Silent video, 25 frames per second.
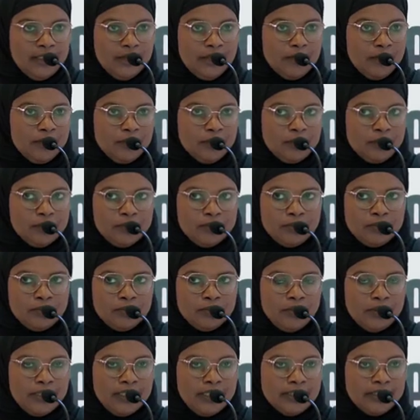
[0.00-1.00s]
not
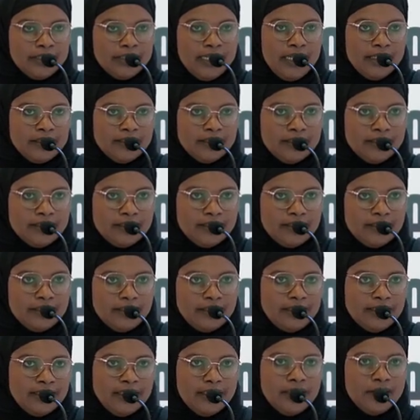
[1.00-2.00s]
understand
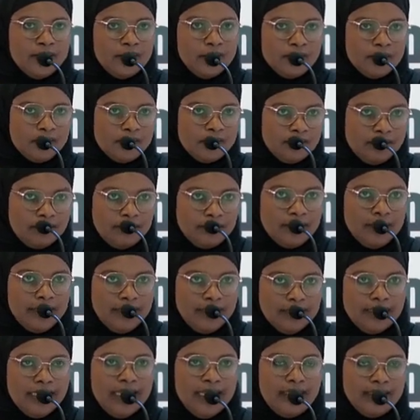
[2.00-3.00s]
the CEO's,
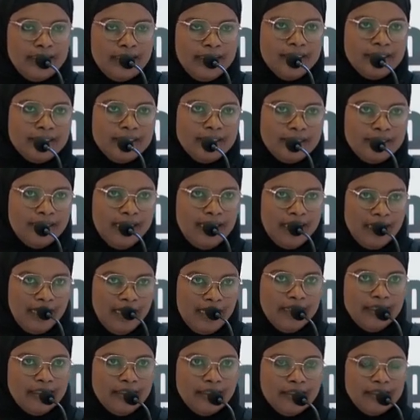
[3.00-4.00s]
things like that. I
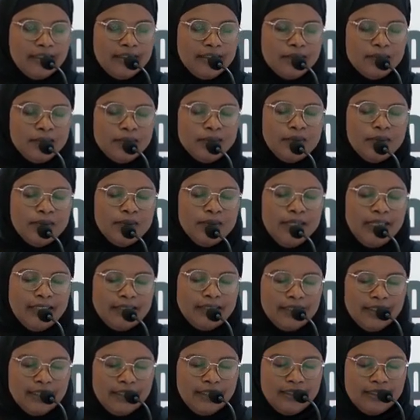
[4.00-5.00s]
had it in the audio,
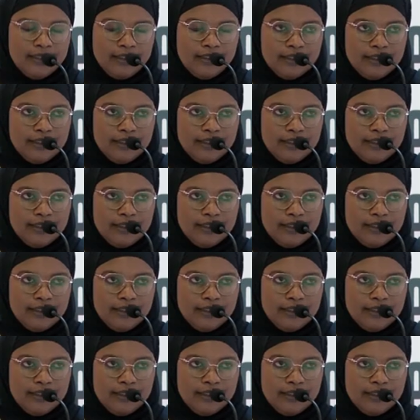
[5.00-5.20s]
and